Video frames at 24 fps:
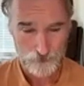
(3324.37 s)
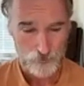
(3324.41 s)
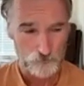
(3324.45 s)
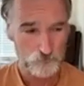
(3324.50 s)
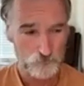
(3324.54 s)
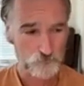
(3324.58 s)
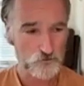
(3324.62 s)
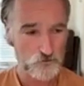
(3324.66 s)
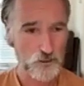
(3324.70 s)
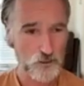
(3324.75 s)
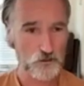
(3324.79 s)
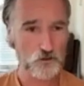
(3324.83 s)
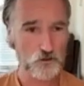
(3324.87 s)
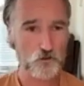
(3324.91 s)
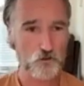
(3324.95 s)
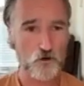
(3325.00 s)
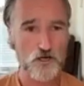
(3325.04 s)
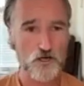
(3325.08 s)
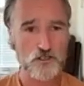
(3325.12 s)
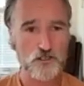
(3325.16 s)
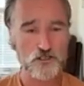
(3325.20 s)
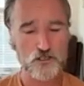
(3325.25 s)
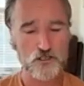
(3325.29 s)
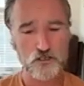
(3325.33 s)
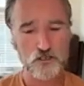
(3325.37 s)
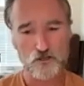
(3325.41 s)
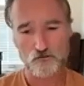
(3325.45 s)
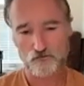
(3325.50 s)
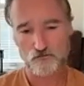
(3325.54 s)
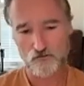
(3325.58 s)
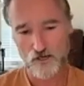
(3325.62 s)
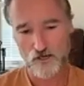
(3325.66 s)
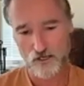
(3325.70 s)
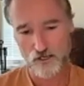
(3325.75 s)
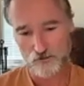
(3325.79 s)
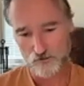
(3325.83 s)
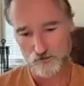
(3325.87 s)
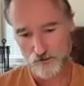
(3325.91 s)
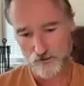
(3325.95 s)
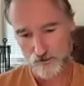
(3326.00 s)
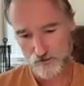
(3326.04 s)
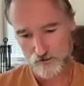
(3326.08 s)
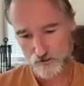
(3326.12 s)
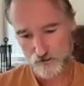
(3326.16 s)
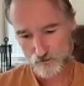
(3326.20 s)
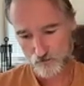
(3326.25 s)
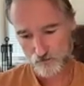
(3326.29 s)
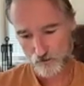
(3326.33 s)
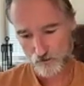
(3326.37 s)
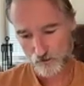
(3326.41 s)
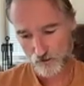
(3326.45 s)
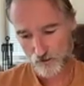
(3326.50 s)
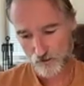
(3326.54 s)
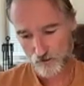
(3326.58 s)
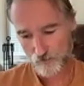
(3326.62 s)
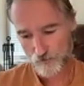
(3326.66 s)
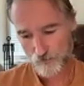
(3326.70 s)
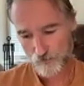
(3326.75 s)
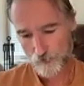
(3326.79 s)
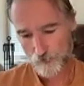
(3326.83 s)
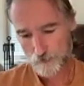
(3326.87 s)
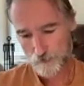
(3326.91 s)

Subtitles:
You've not questioned the fact that you are,